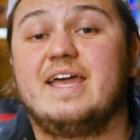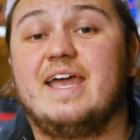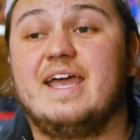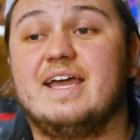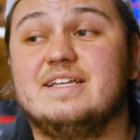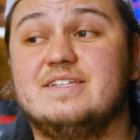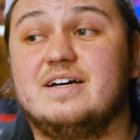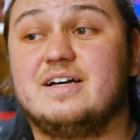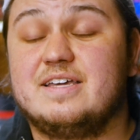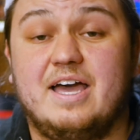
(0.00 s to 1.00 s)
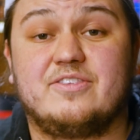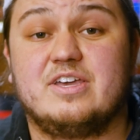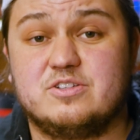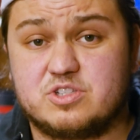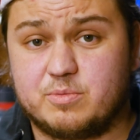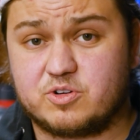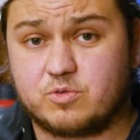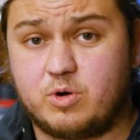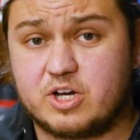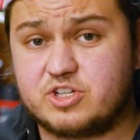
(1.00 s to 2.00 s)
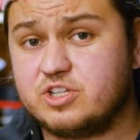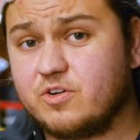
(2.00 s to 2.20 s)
And yeah, thank you so much for watching.